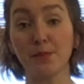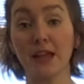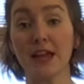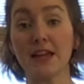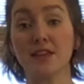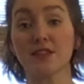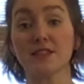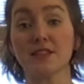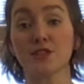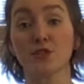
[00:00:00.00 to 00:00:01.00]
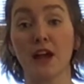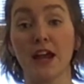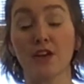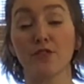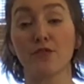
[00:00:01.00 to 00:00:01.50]
blade. This is
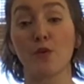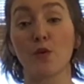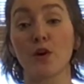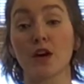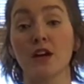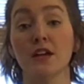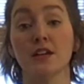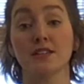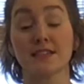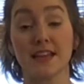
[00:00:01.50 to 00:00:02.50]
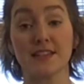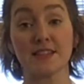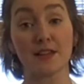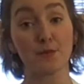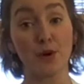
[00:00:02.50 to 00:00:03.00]
great for
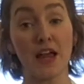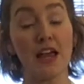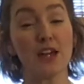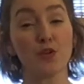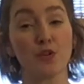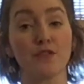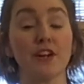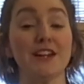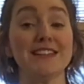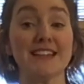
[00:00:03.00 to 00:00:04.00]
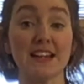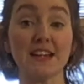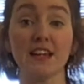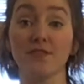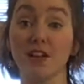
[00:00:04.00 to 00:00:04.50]
slicing bread or very
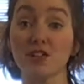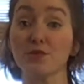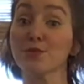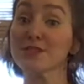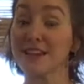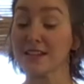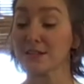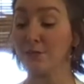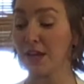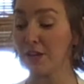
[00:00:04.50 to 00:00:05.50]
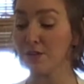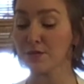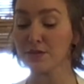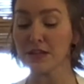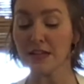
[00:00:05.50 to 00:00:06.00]
delicate vegetables like
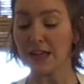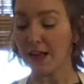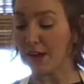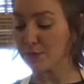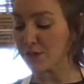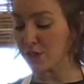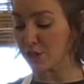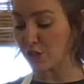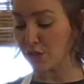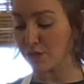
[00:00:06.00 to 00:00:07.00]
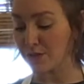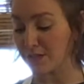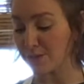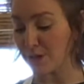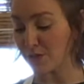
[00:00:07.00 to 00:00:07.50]
tomatoes. And I was going to show you a
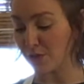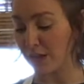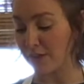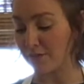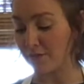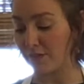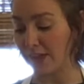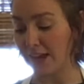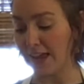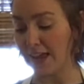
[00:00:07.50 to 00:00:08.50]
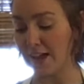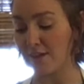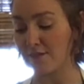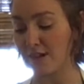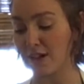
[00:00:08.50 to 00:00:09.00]
special knife that I have.